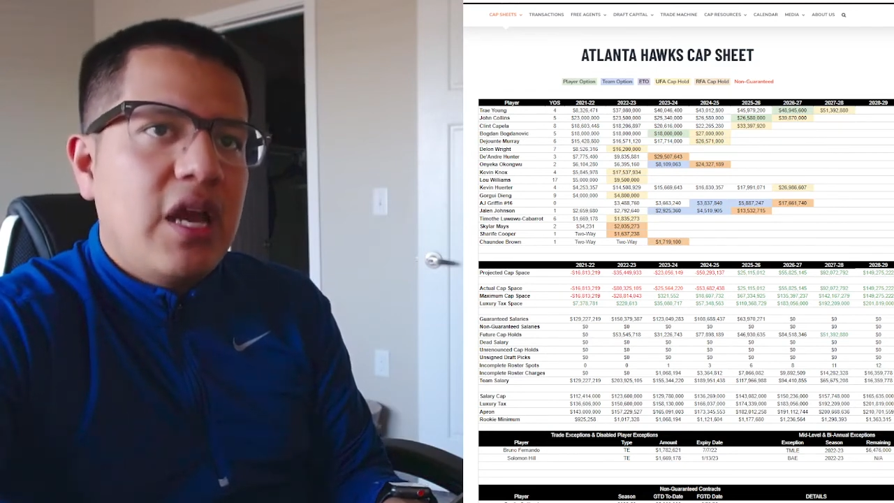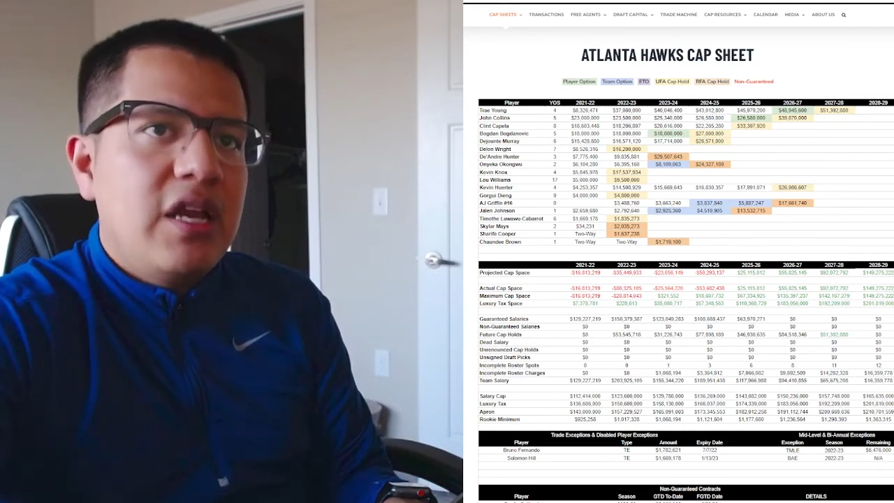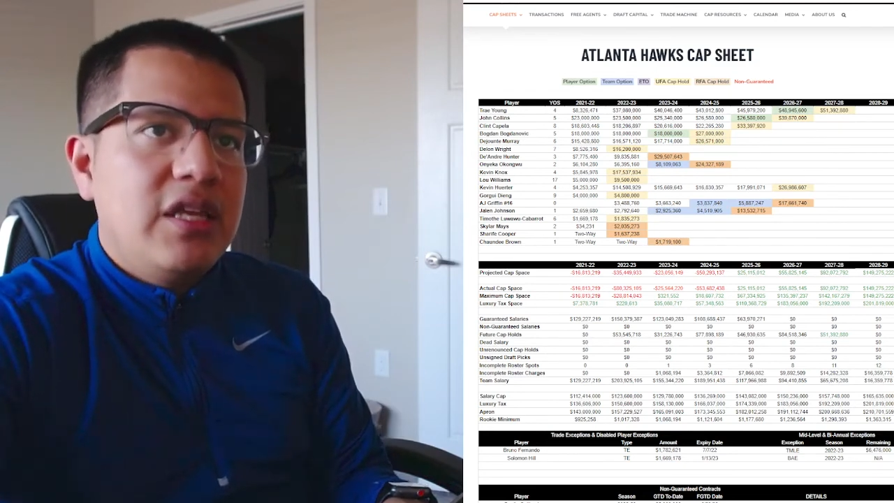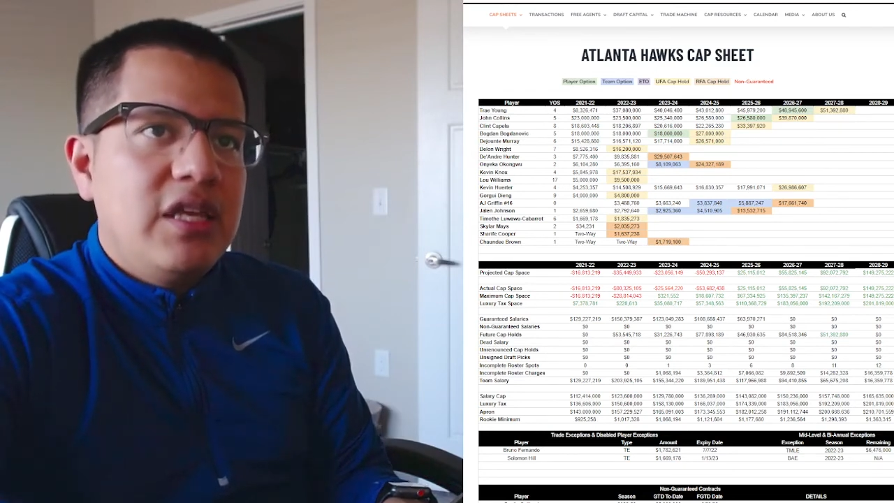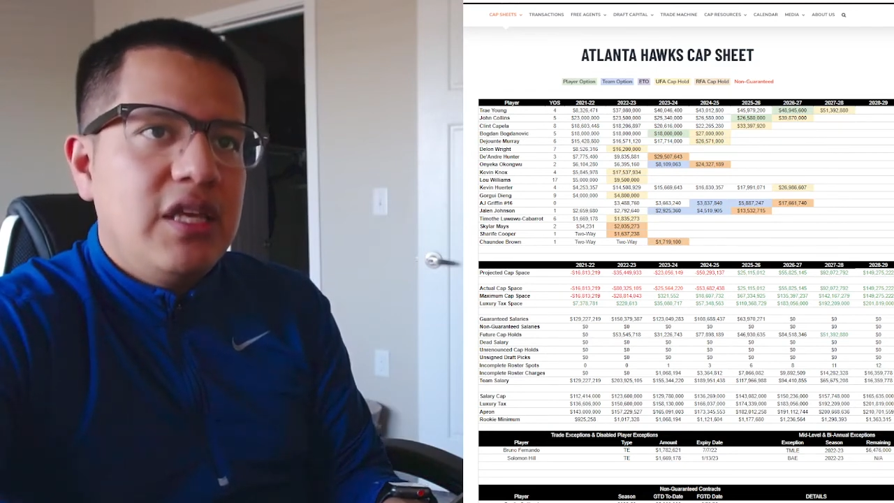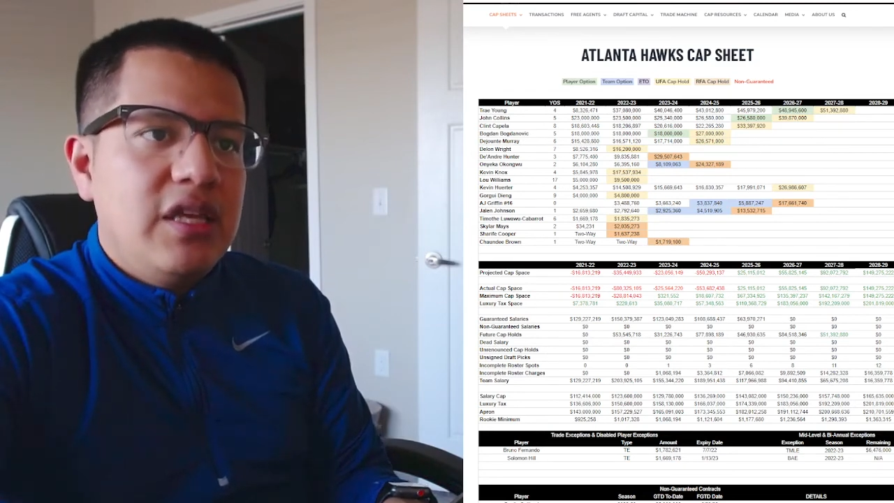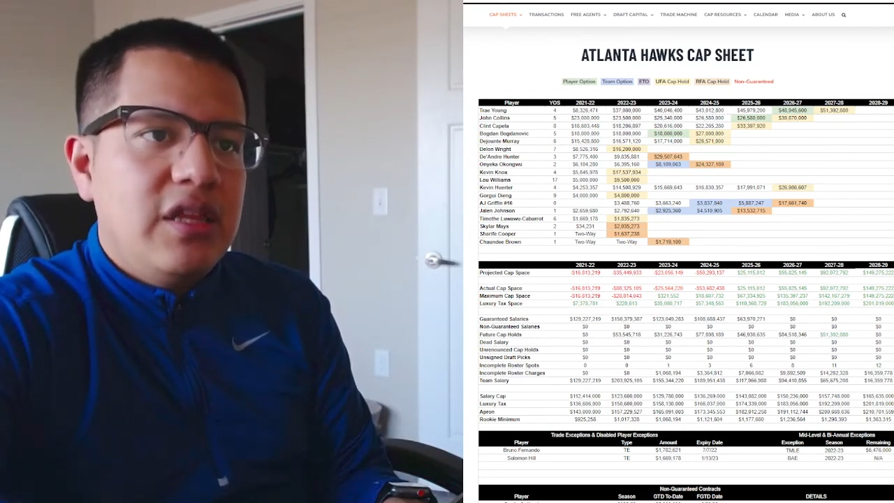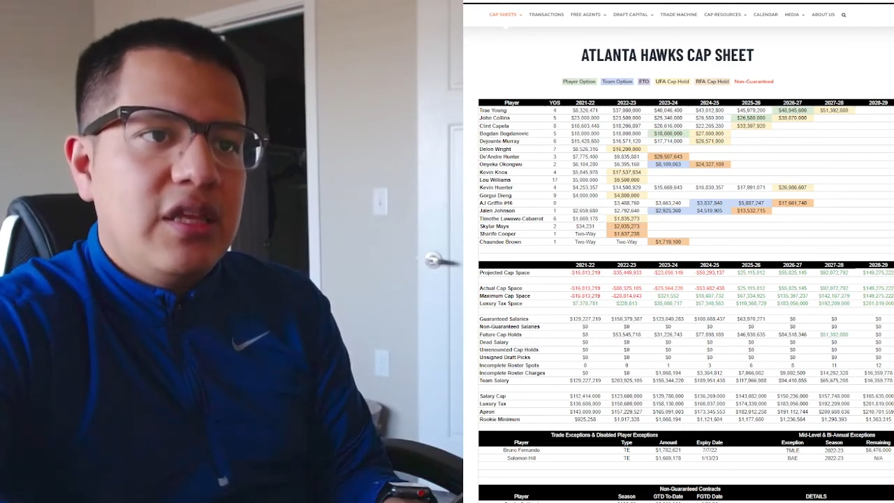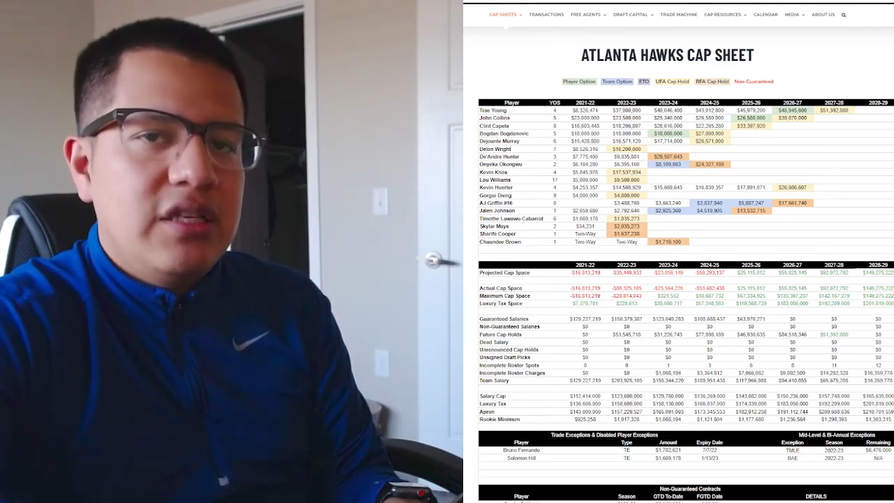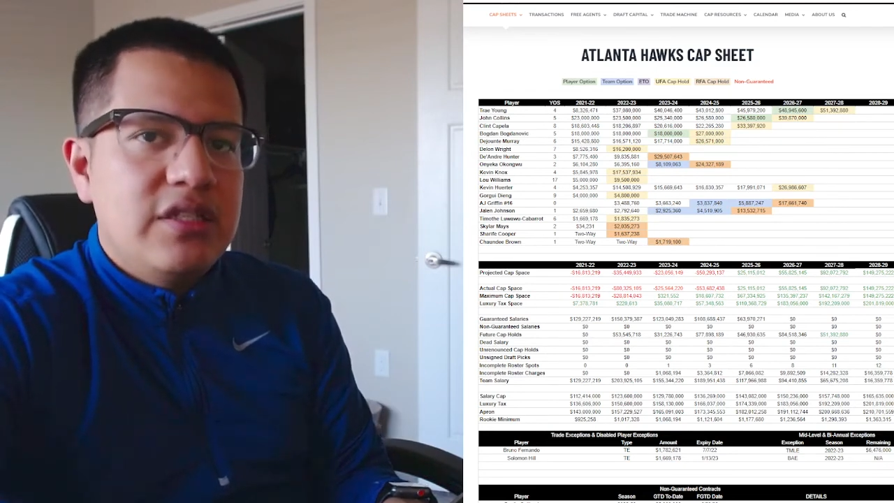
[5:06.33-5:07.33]
kind of key
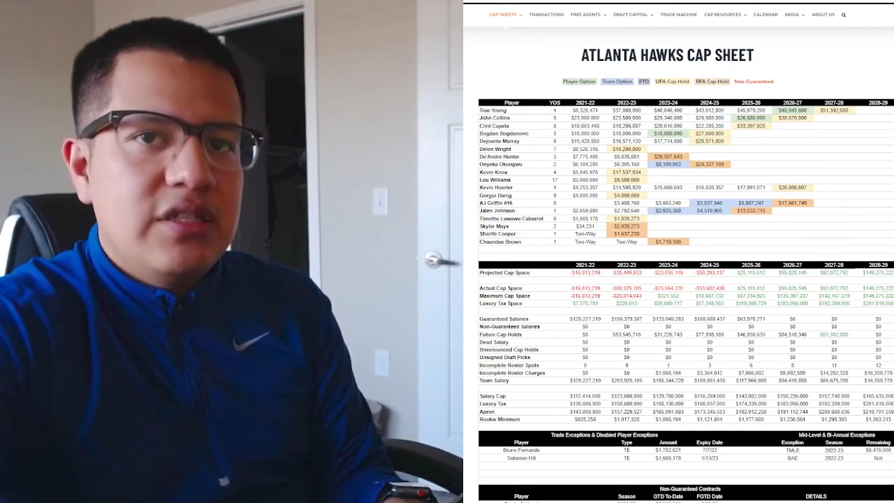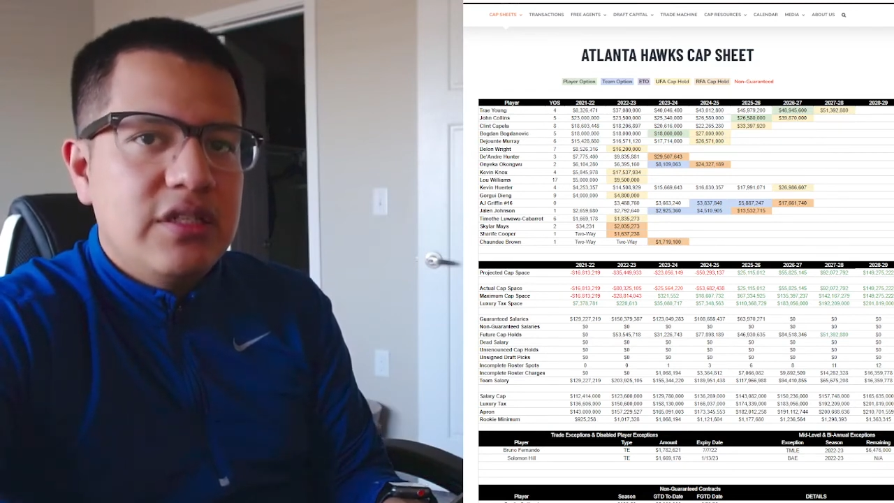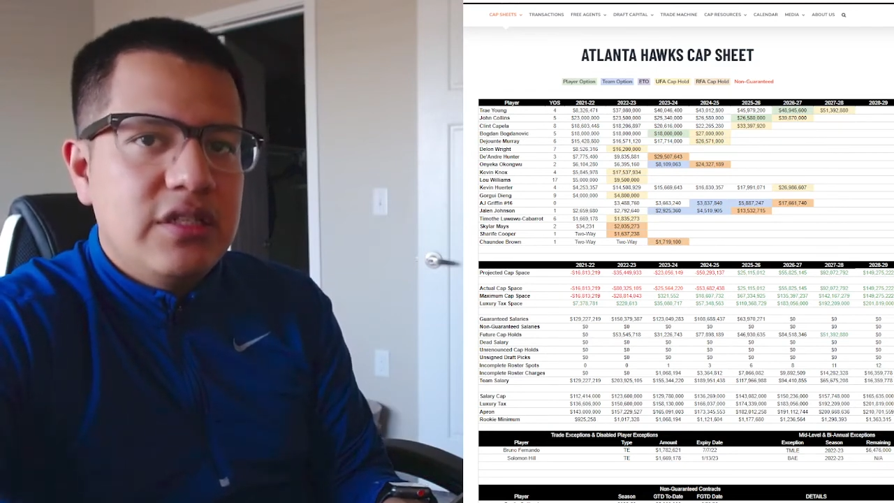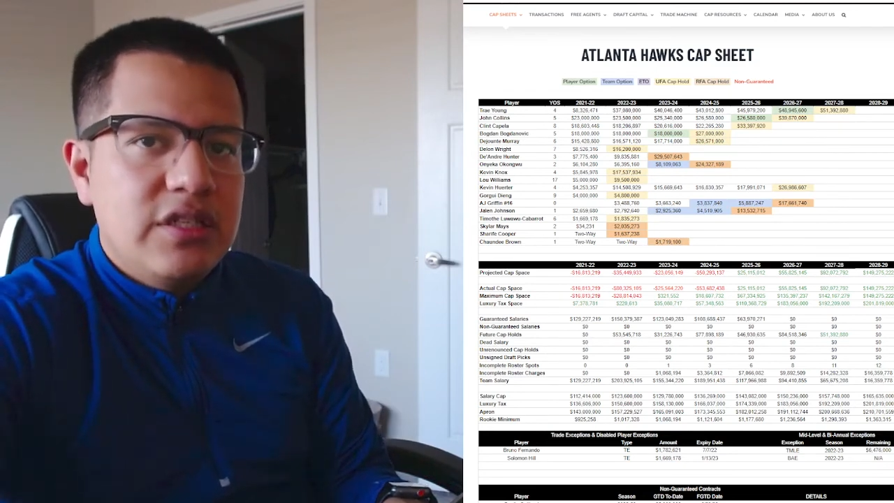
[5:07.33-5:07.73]
thing to